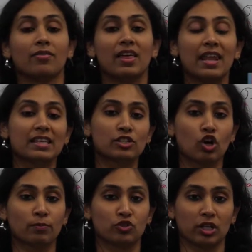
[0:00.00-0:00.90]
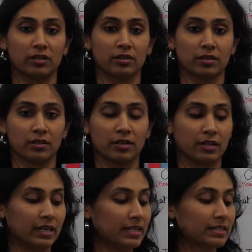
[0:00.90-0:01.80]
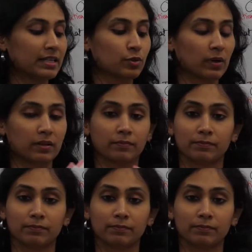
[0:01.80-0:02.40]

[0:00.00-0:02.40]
The next object is this one.